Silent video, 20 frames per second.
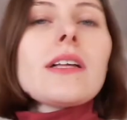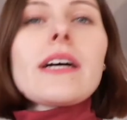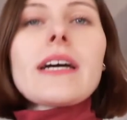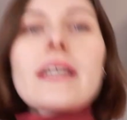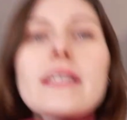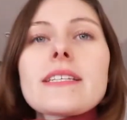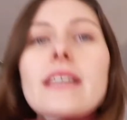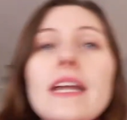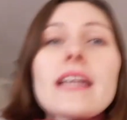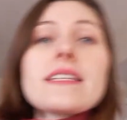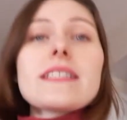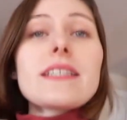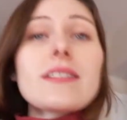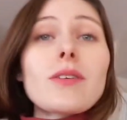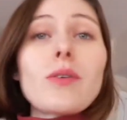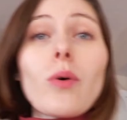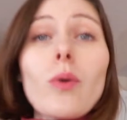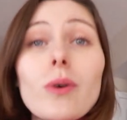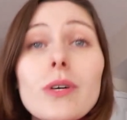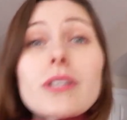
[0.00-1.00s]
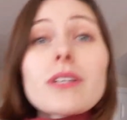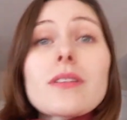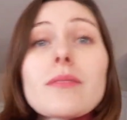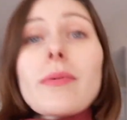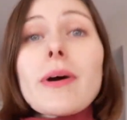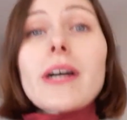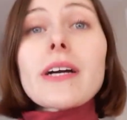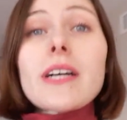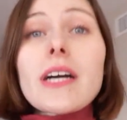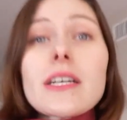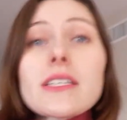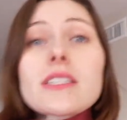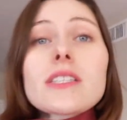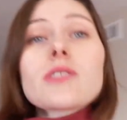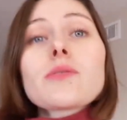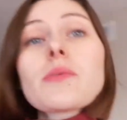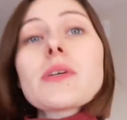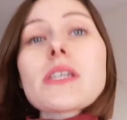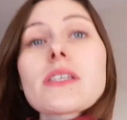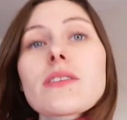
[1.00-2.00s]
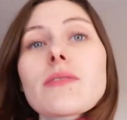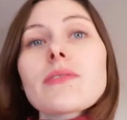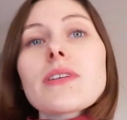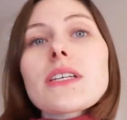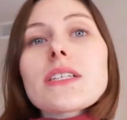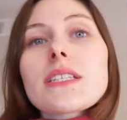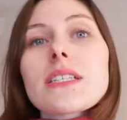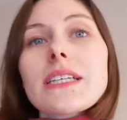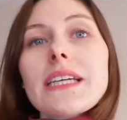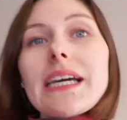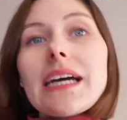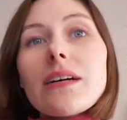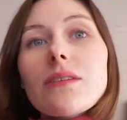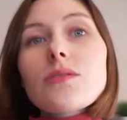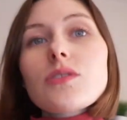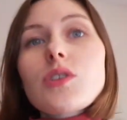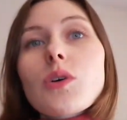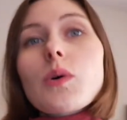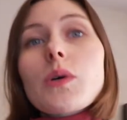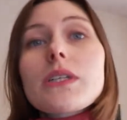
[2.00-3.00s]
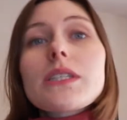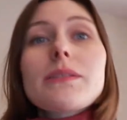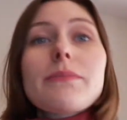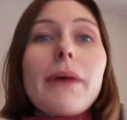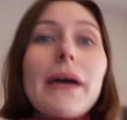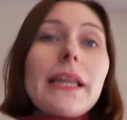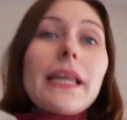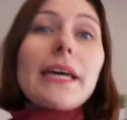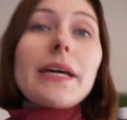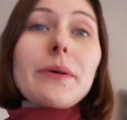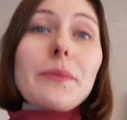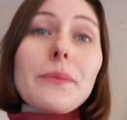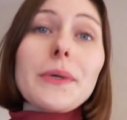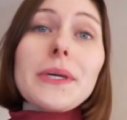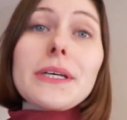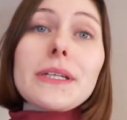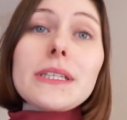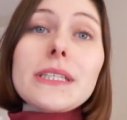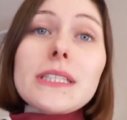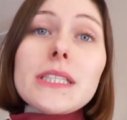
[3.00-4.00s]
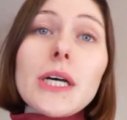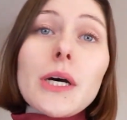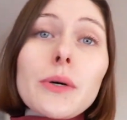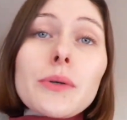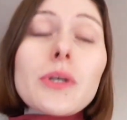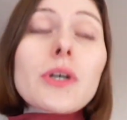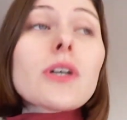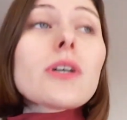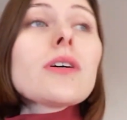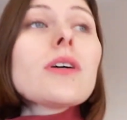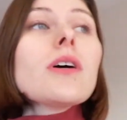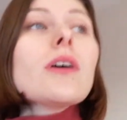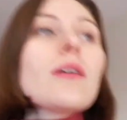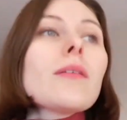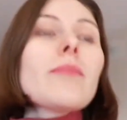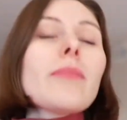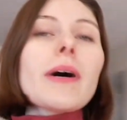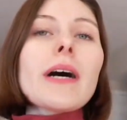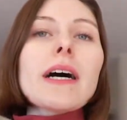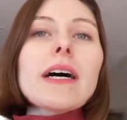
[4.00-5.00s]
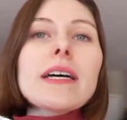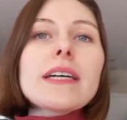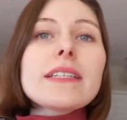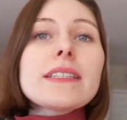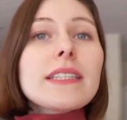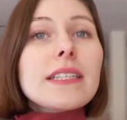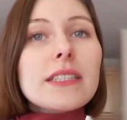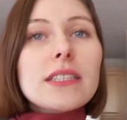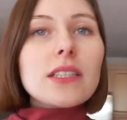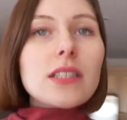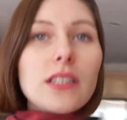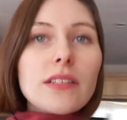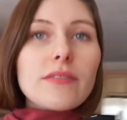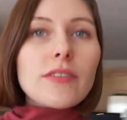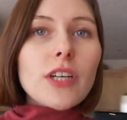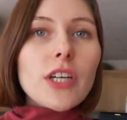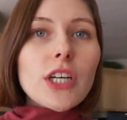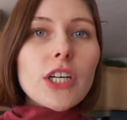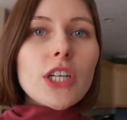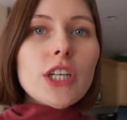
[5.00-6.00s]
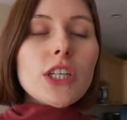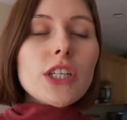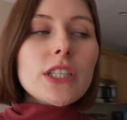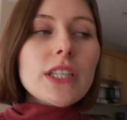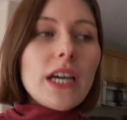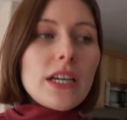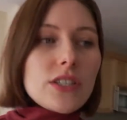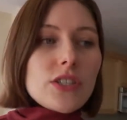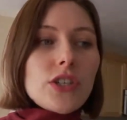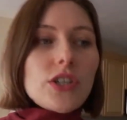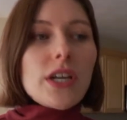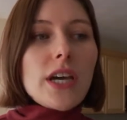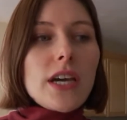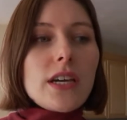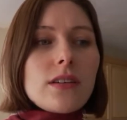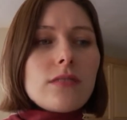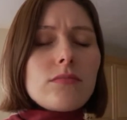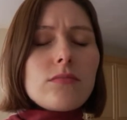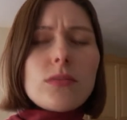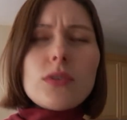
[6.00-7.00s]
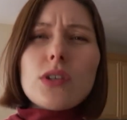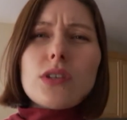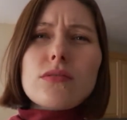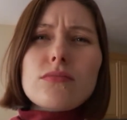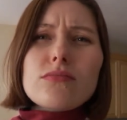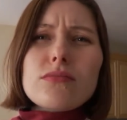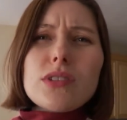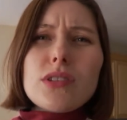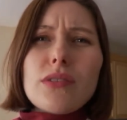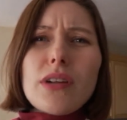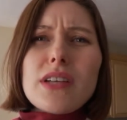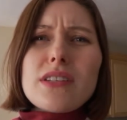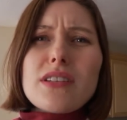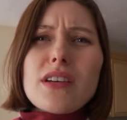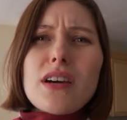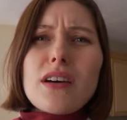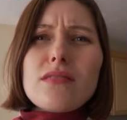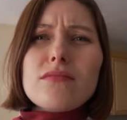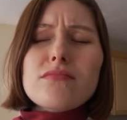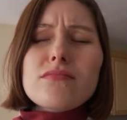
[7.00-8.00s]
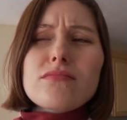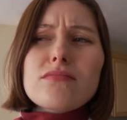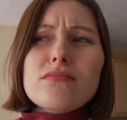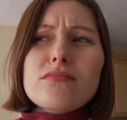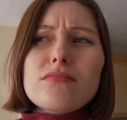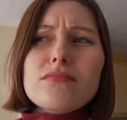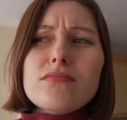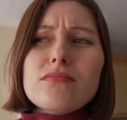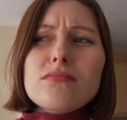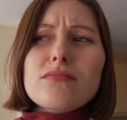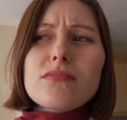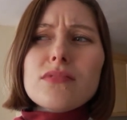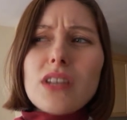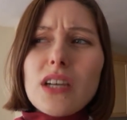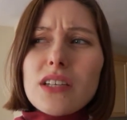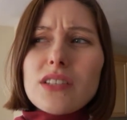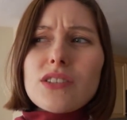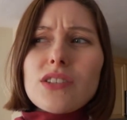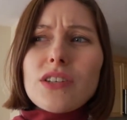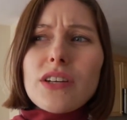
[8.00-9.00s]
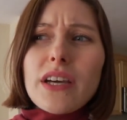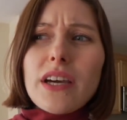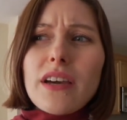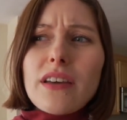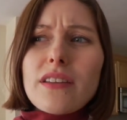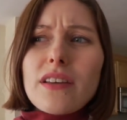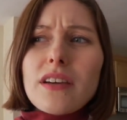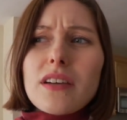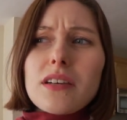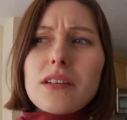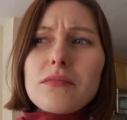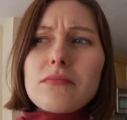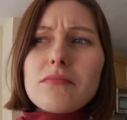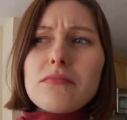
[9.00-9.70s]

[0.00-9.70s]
Like I said, I didn't order the bar cart this week, so it doesn't count towards my like weekly total, but it did deliver yesterday or two days ago? Yesterday, I think.